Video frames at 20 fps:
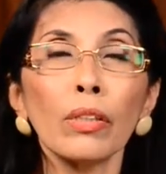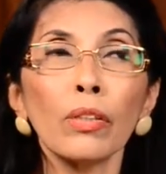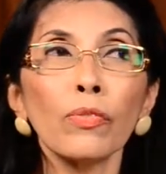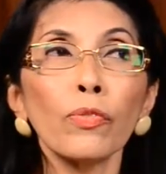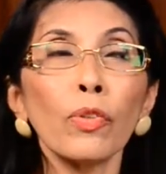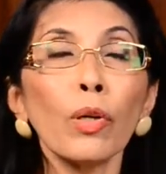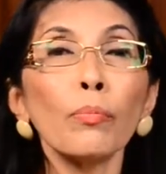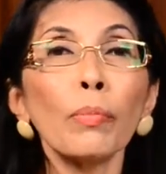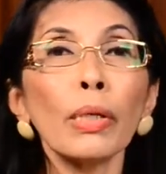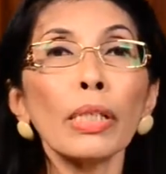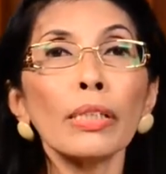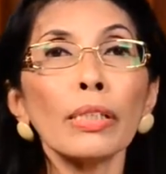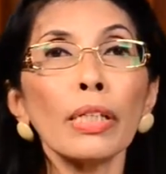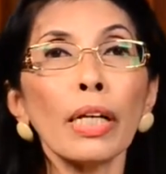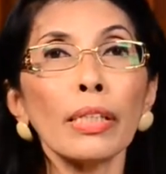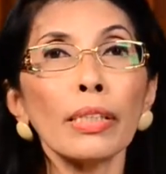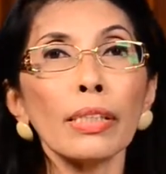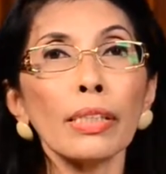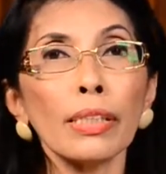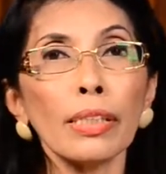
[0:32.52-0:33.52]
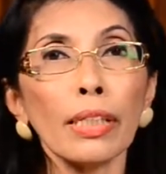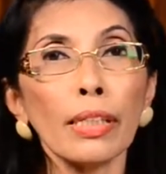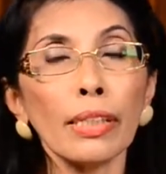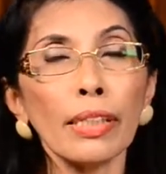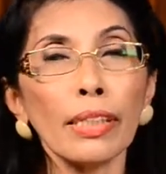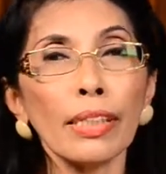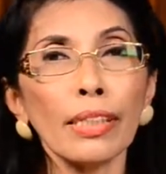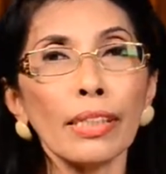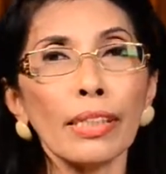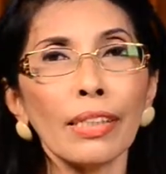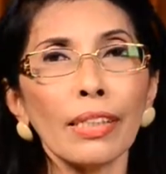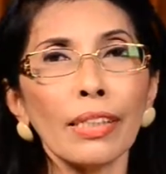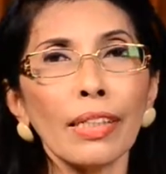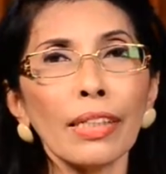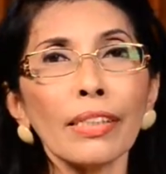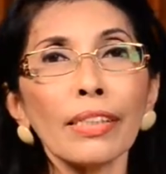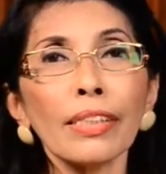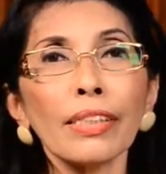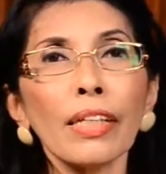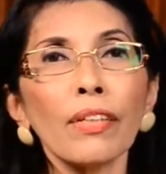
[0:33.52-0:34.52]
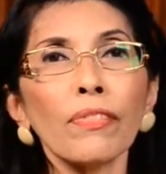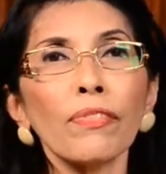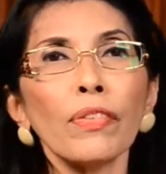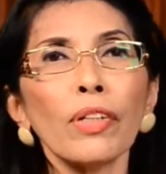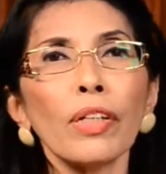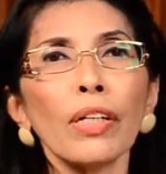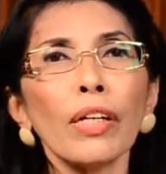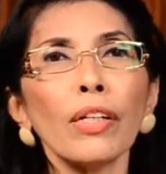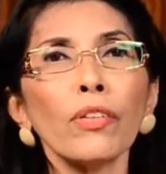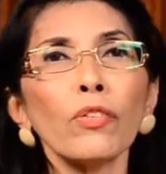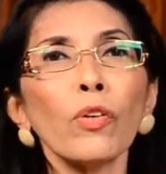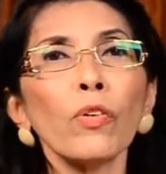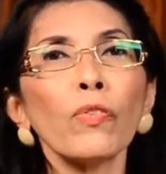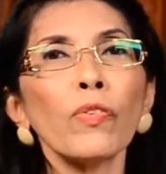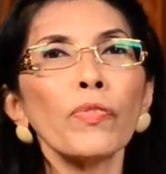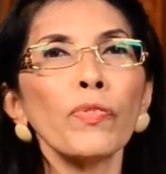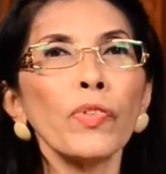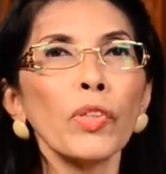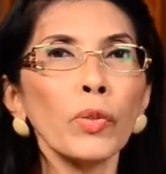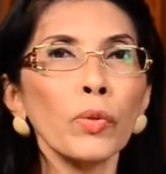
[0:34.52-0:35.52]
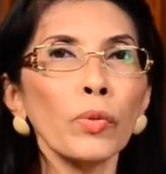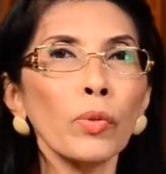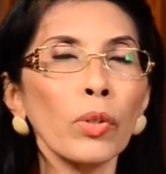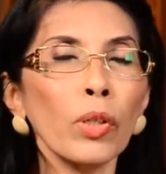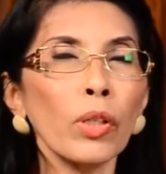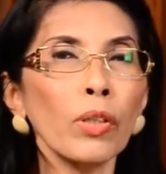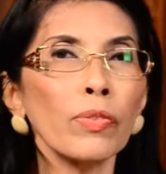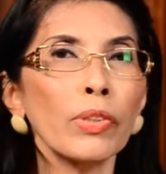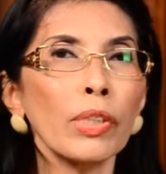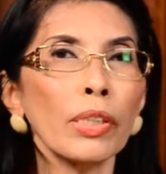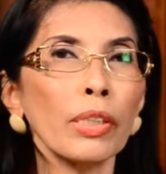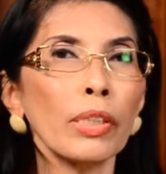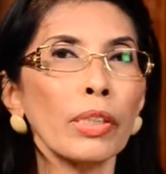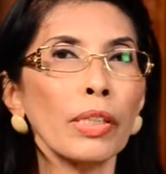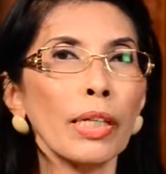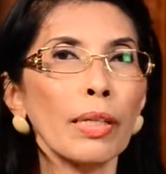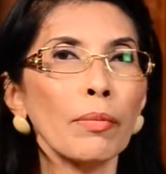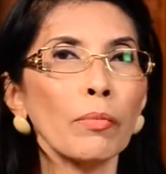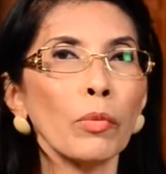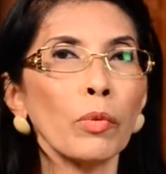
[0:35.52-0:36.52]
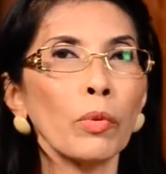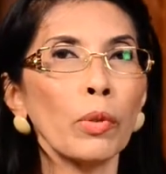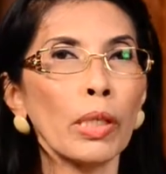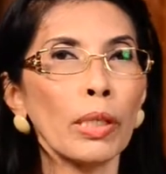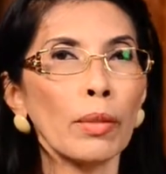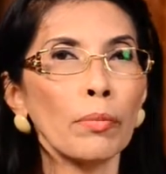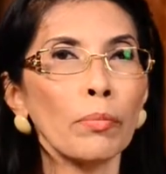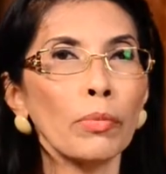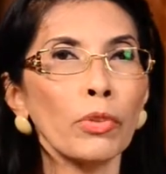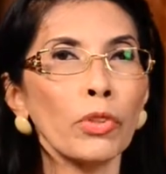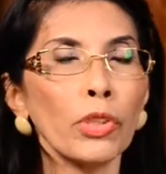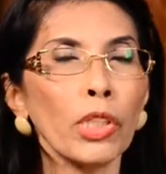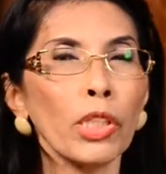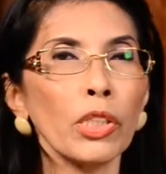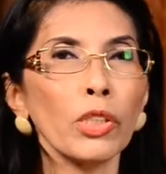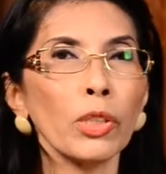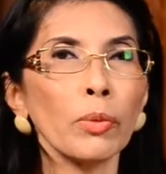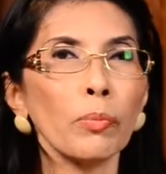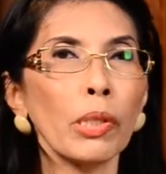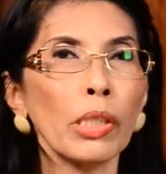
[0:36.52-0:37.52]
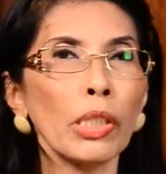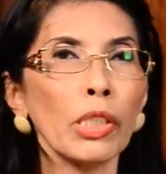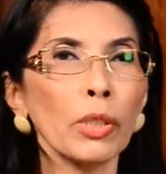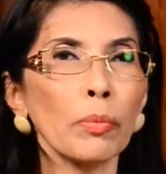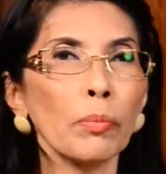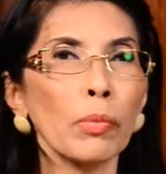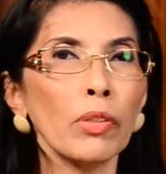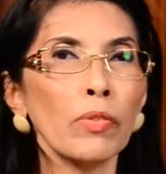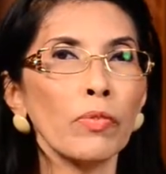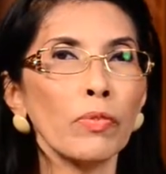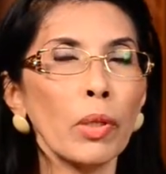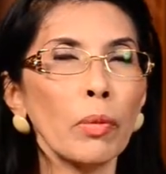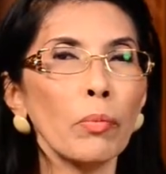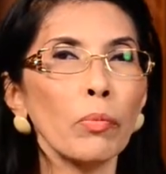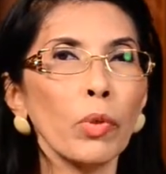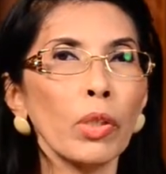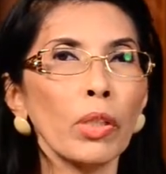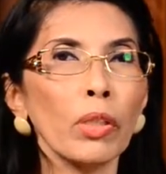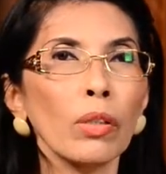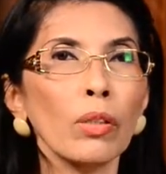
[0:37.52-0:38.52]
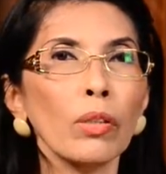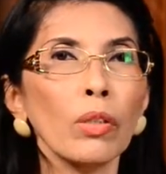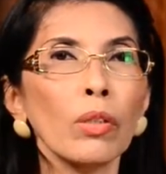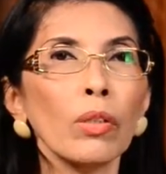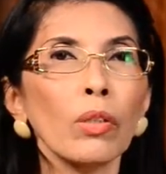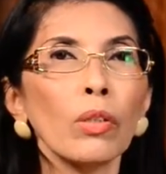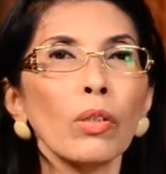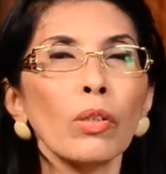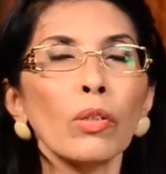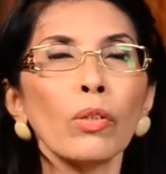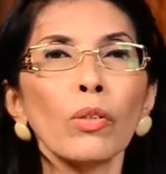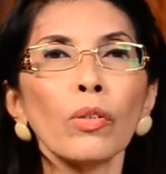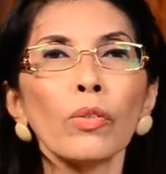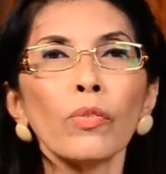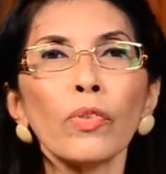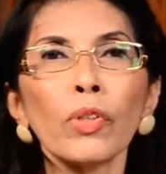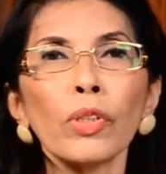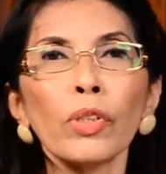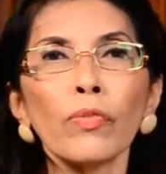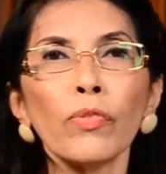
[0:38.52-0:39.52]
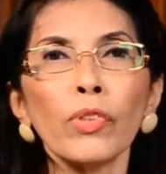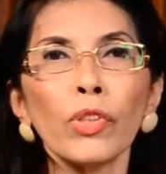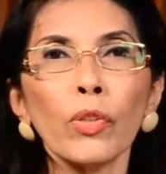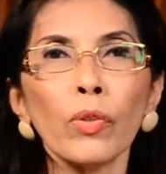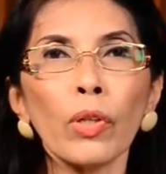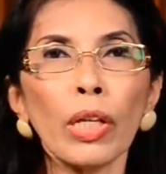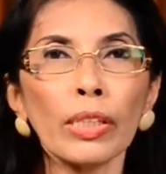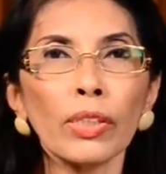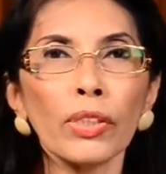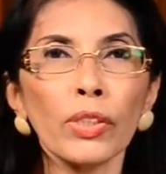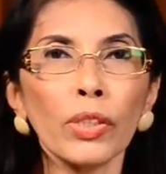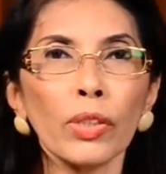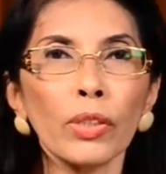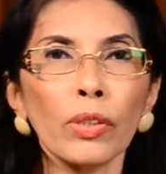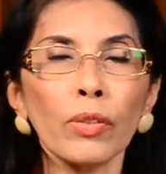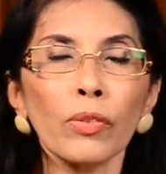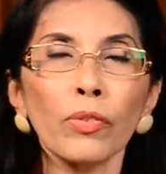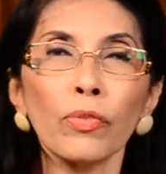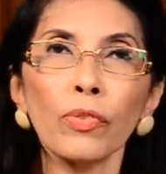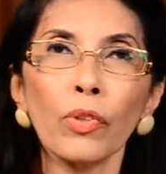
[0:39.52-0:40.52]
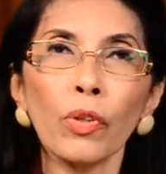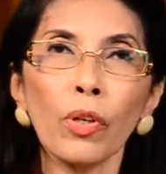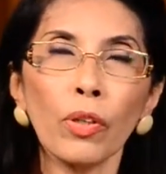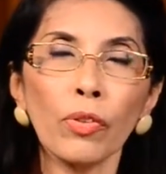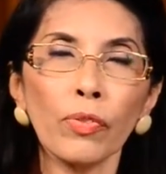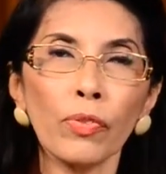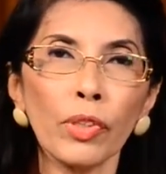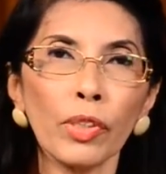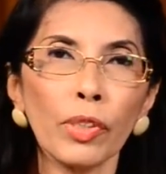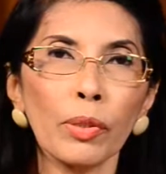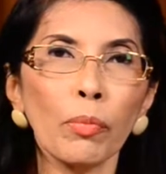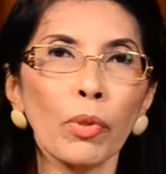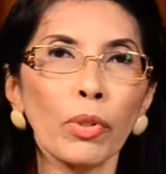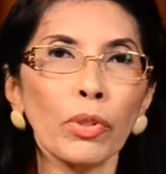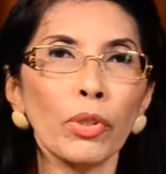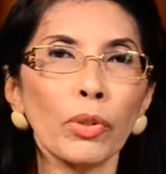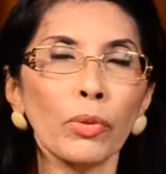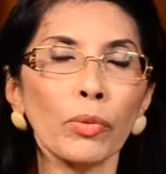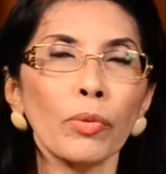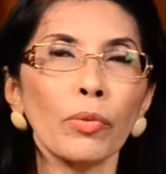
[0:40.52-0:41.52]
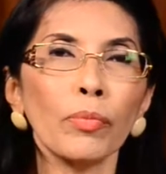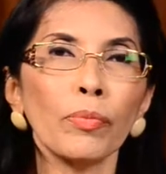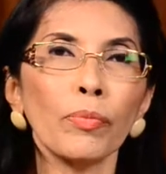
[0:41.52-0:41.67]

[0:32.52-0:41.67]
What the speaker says: for better understanding, let us have an overview of the EM/OM Change Management Framework for the video lecture of this module.